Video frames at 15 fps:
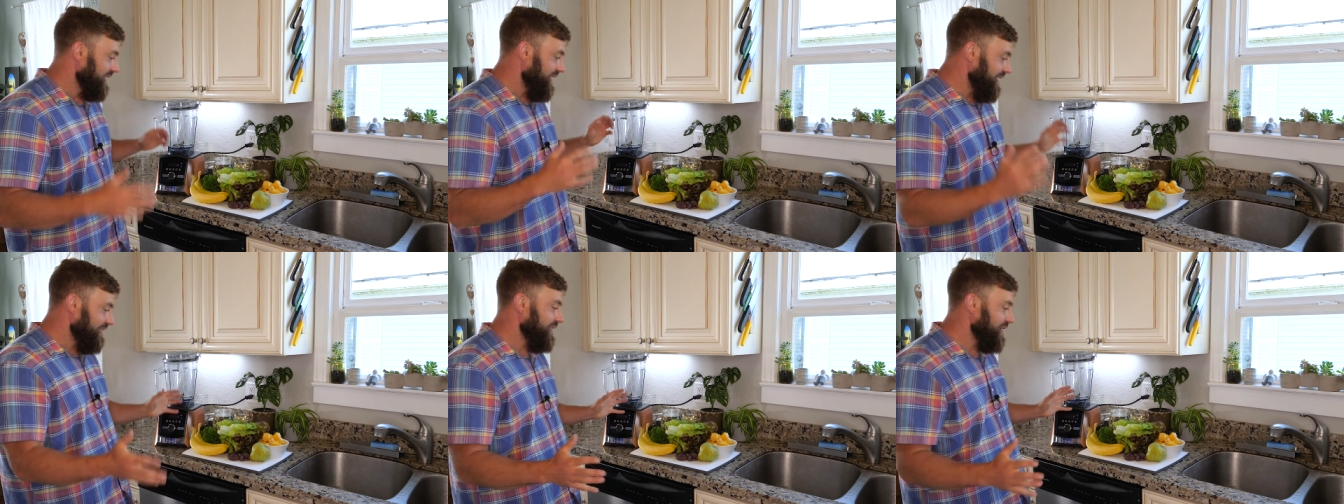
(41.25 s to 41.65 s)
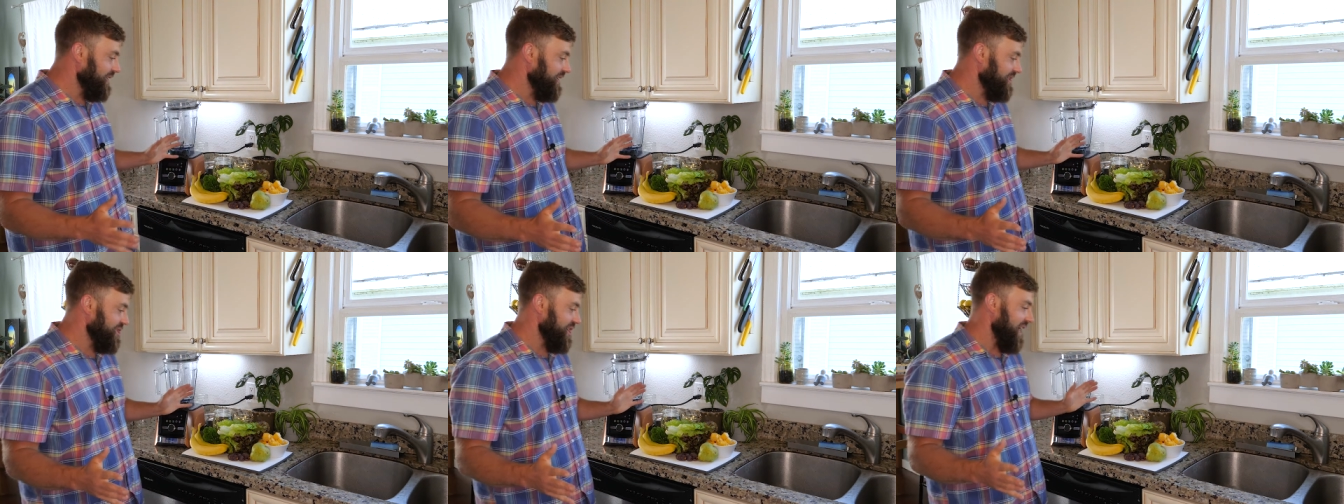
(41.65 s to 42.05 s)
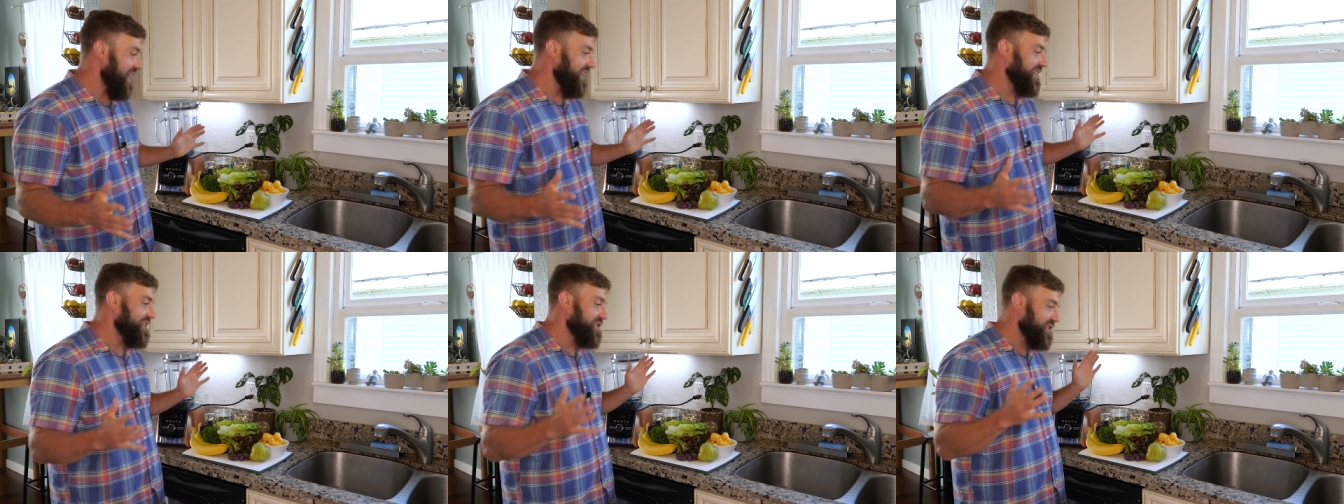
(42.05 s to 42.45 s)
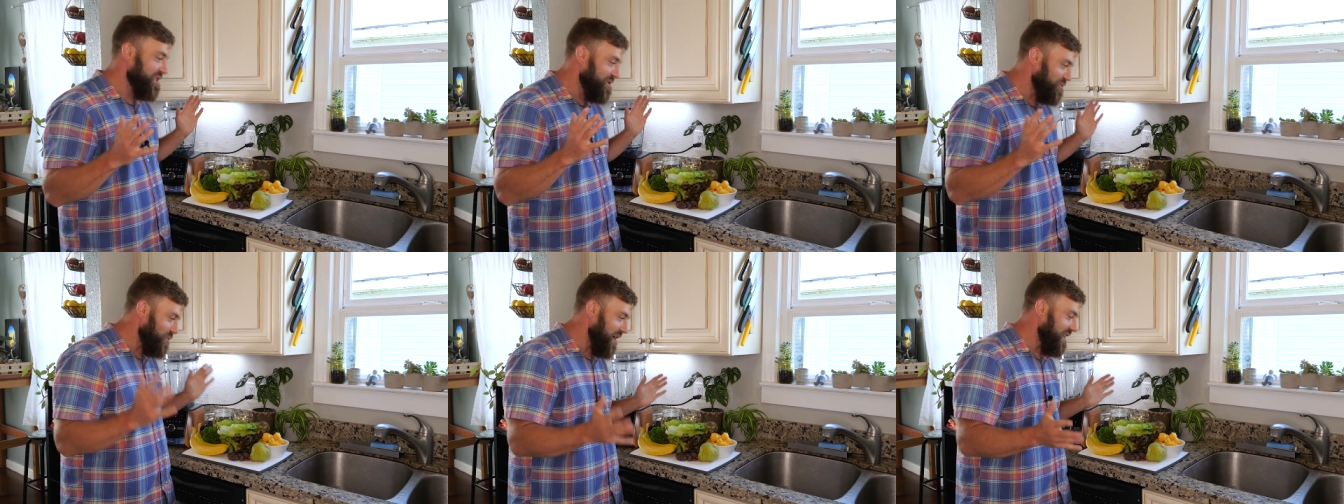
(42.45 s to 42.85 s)
Even though this challenge
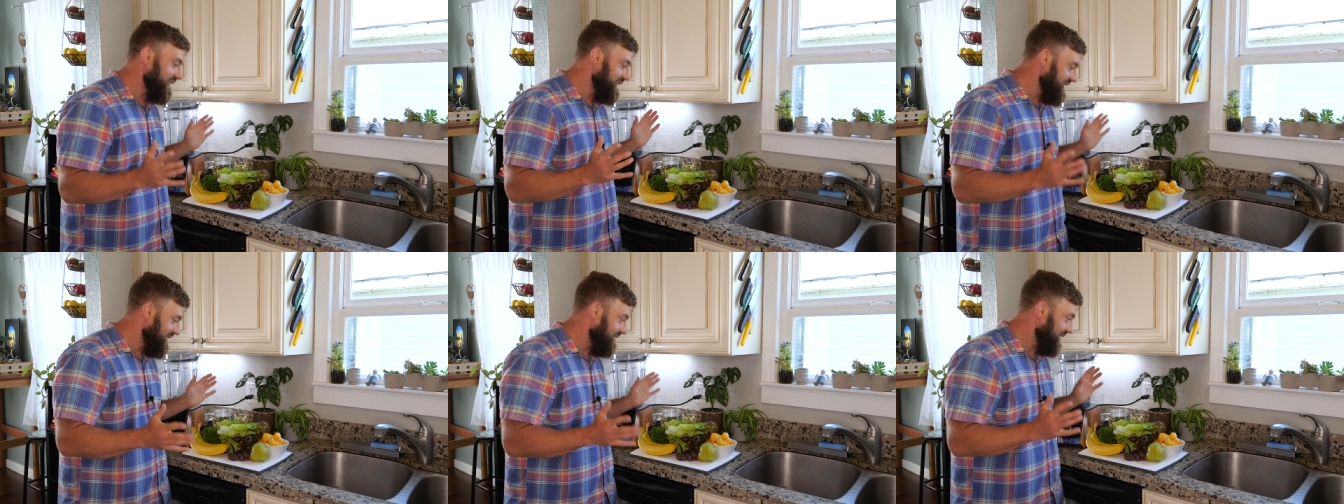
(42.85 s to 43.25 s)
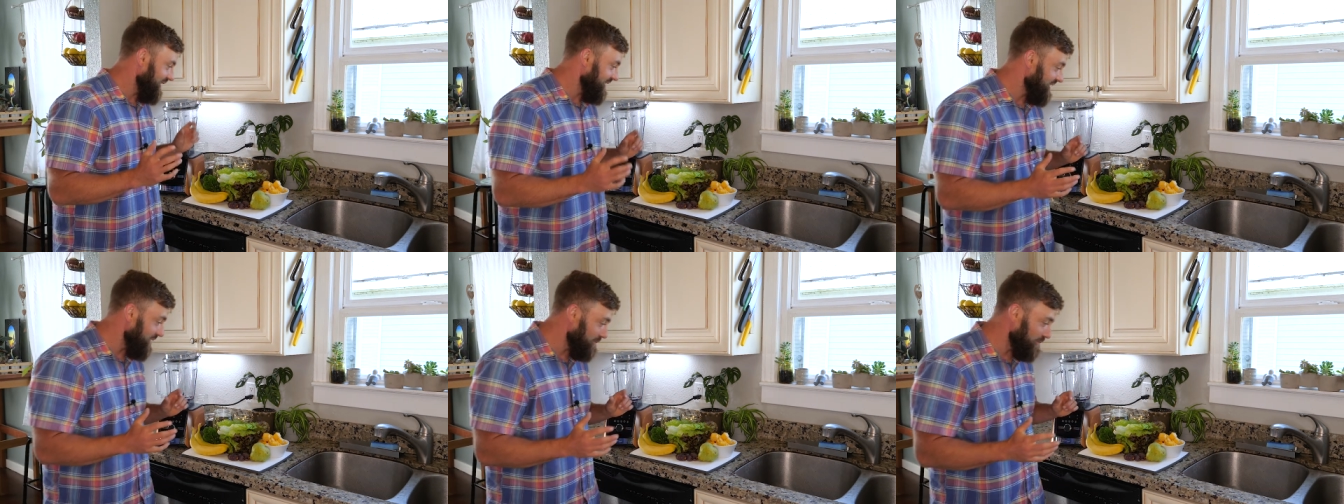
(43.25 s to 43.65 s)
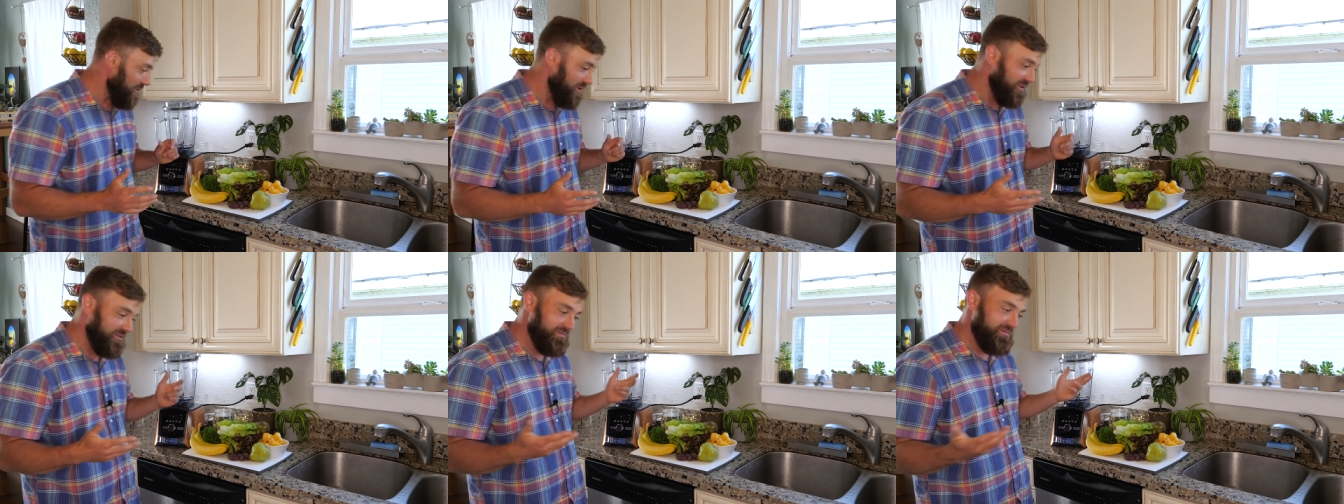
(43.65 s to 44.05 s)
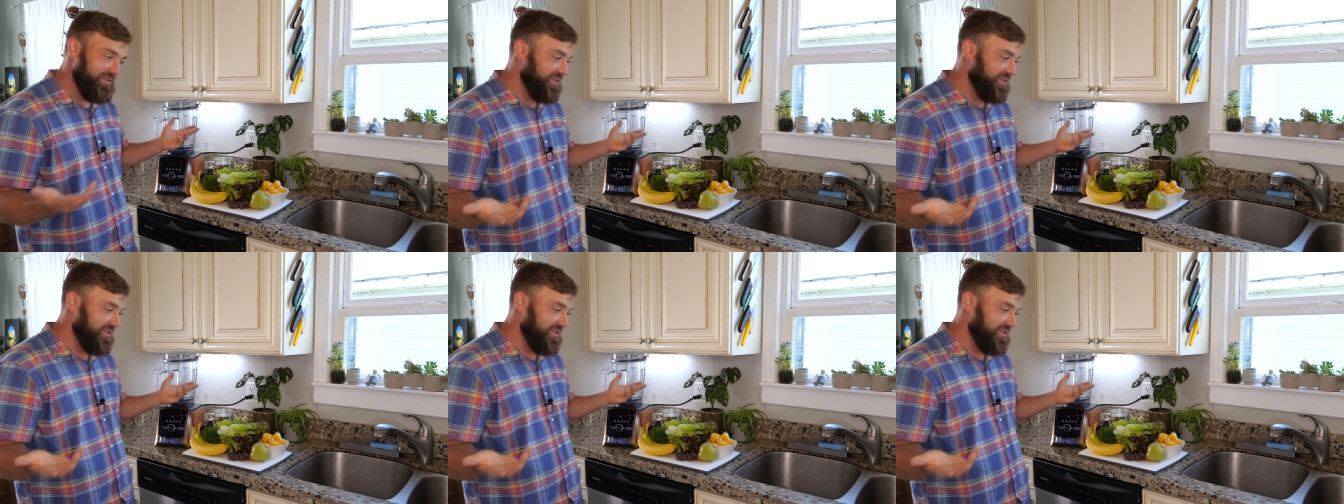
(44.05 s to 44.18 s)
is relatively simple,